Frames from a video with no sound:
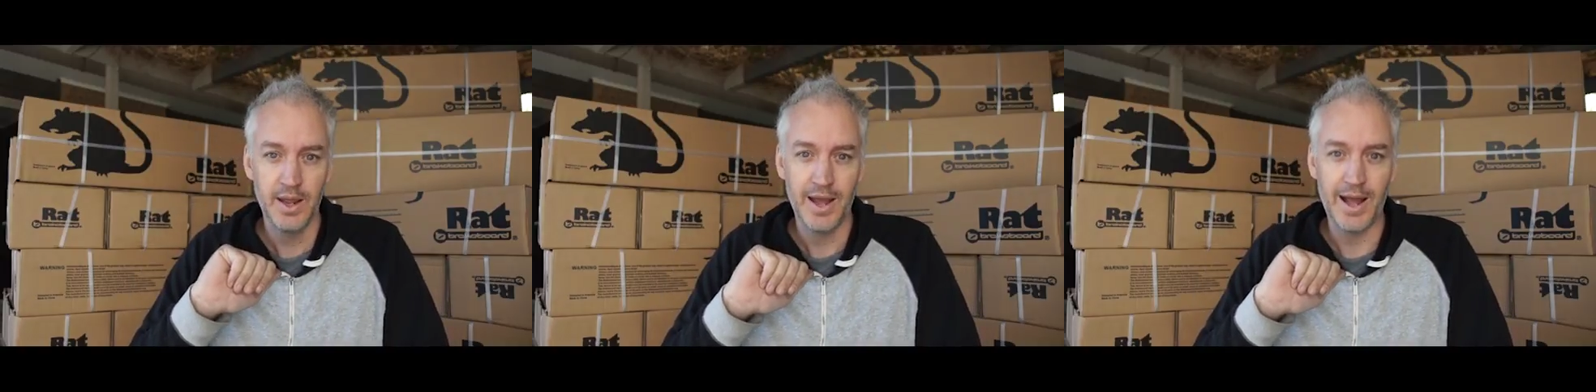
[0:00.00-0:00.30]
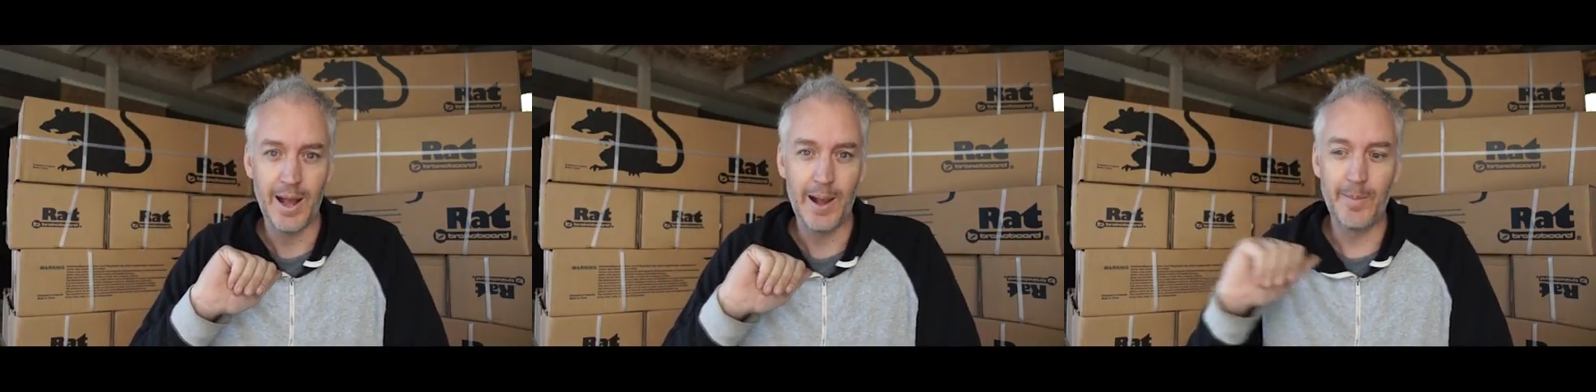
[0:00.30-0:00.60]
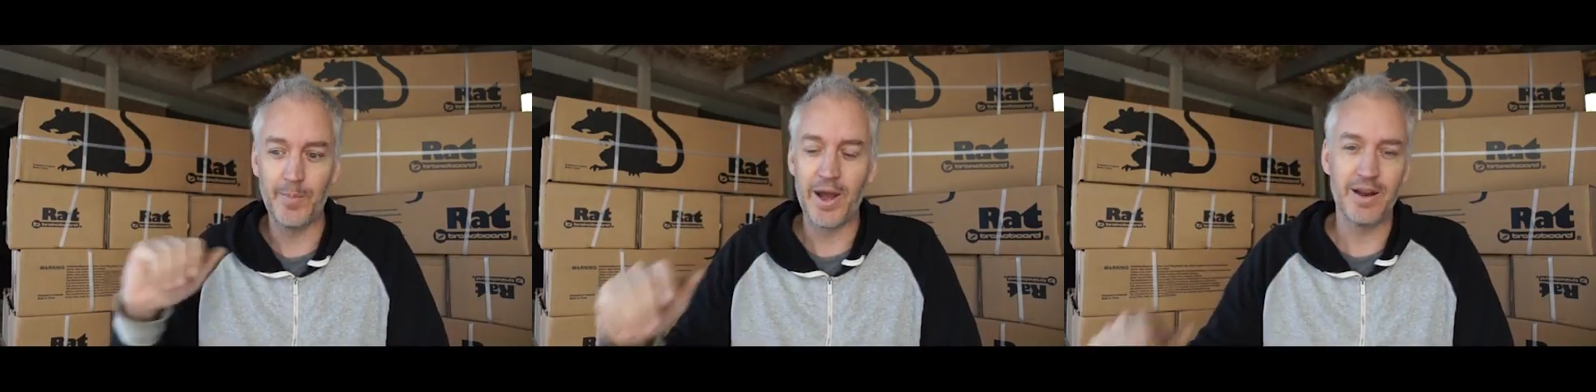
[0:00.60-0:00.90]

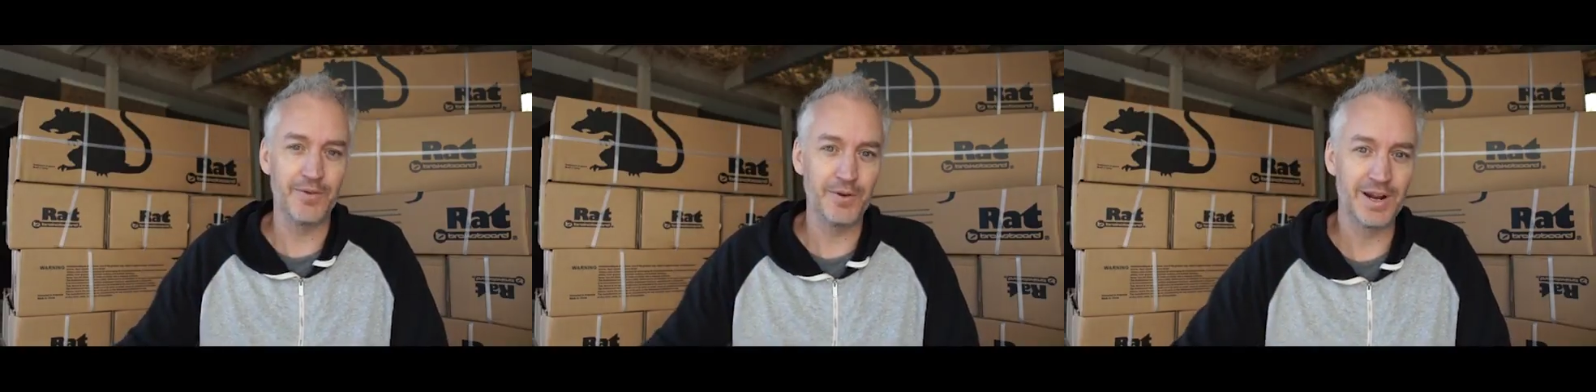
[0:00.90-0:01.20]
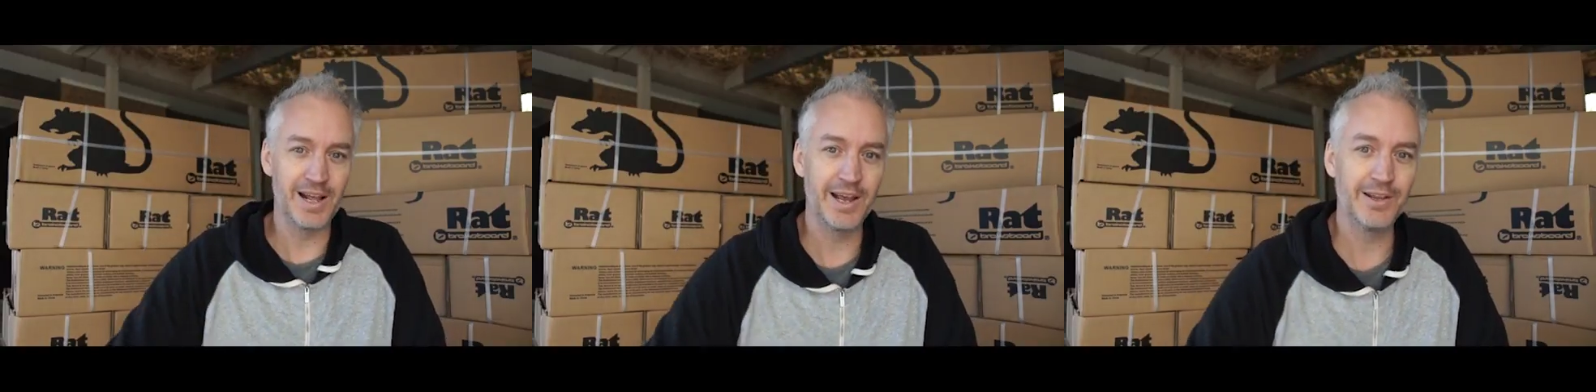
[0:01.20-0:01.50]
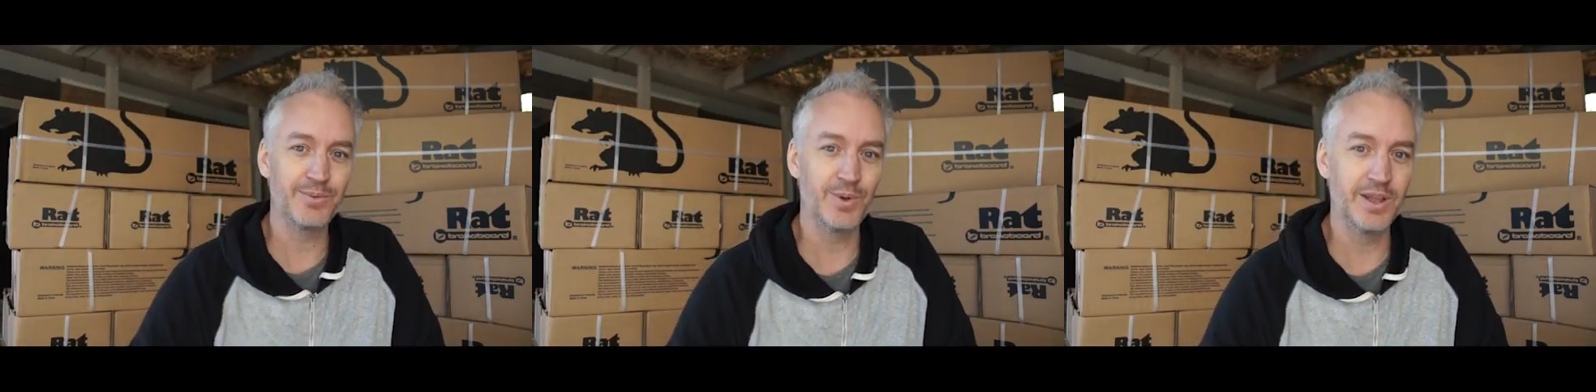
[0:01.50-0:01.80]
I had a few
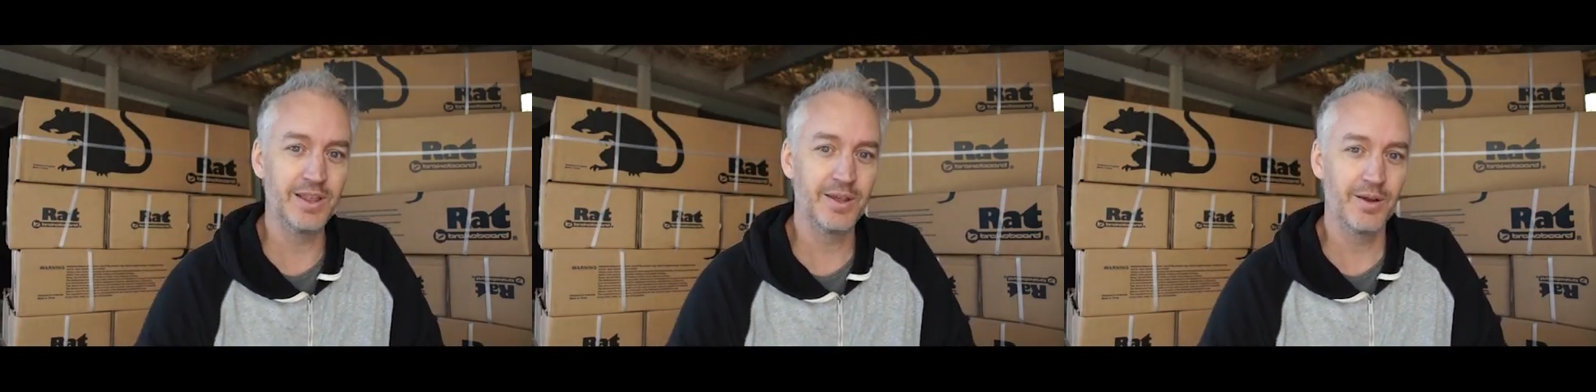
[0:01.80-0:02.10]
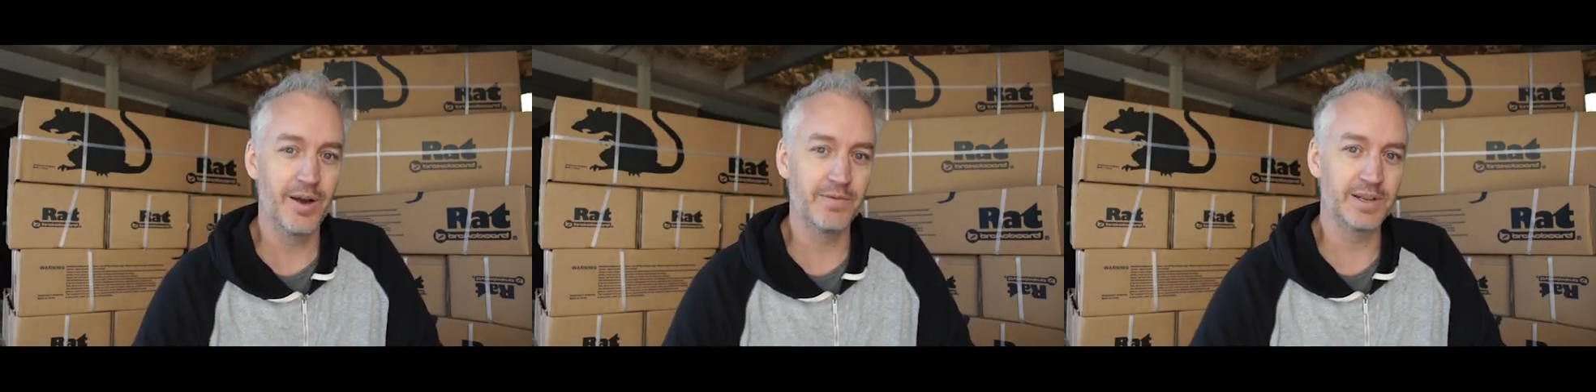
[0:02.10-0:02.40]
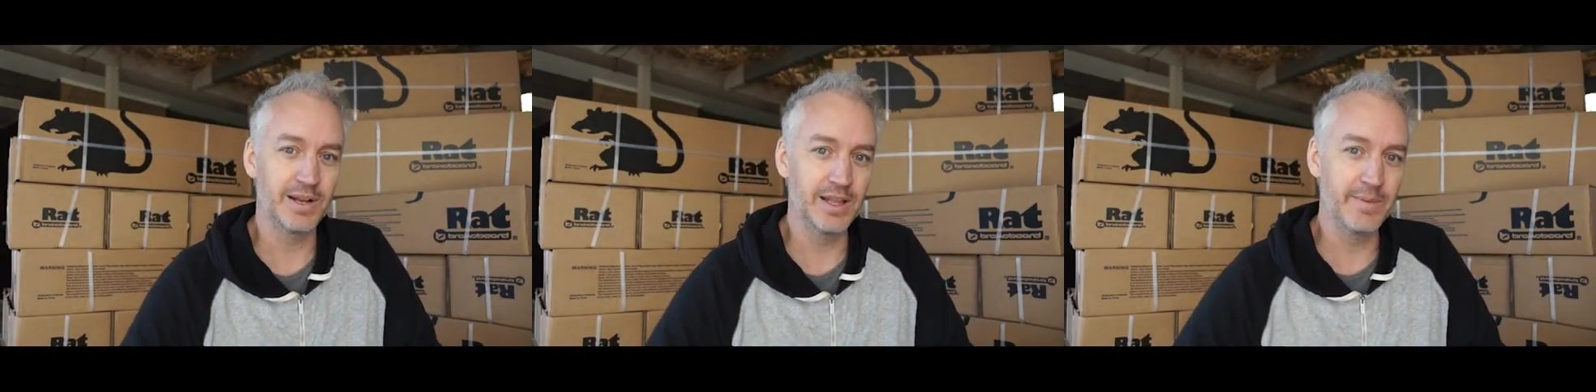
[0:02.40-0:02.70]
delays with
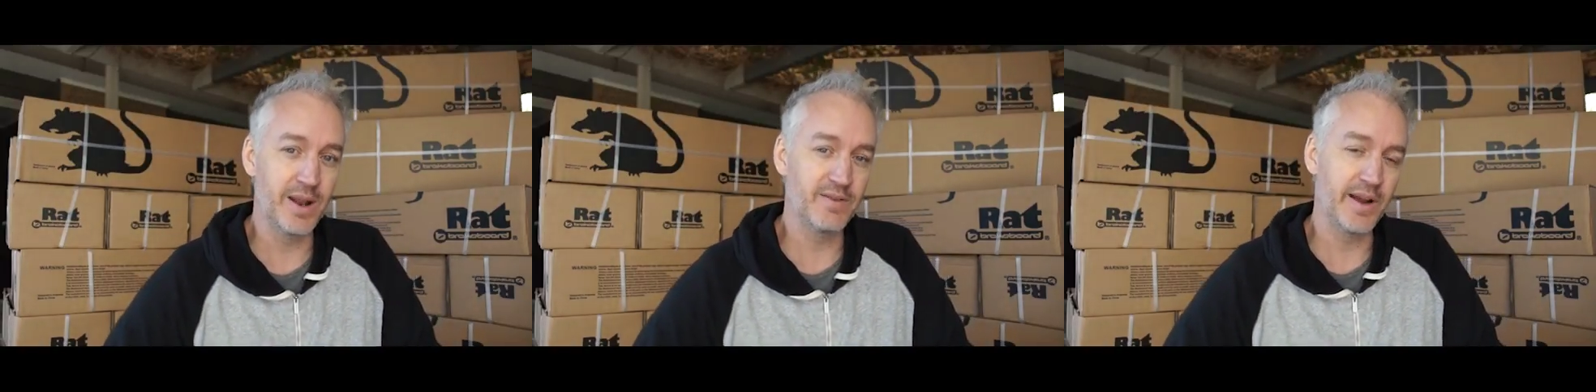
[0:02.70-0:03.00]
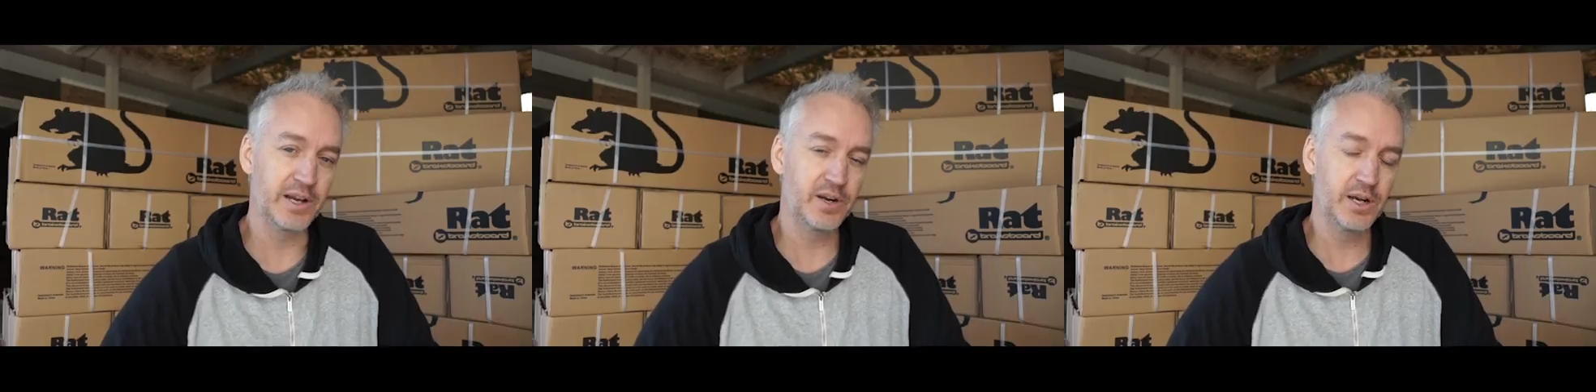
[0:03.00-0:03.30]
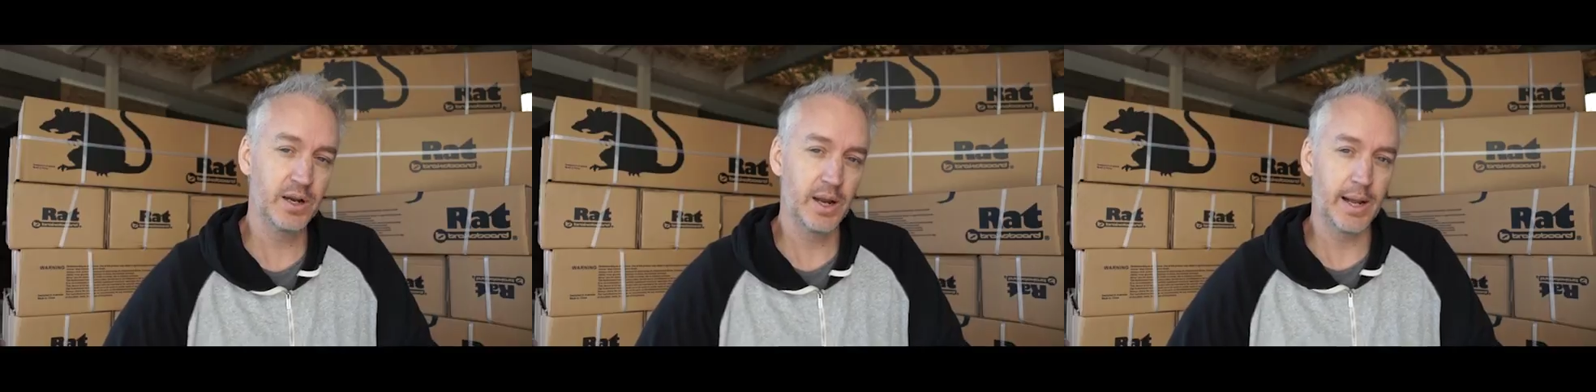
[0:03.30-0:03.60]
obviously the manufacturing,